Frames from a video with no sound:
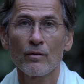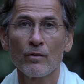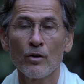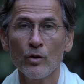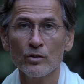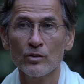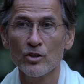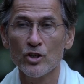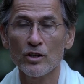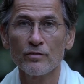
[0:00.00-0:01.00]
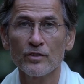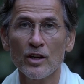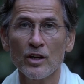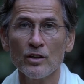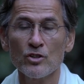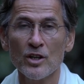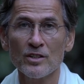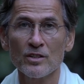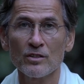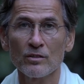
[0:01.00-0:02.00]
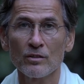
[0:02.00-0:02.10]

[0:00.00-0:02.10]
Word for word: not shift in just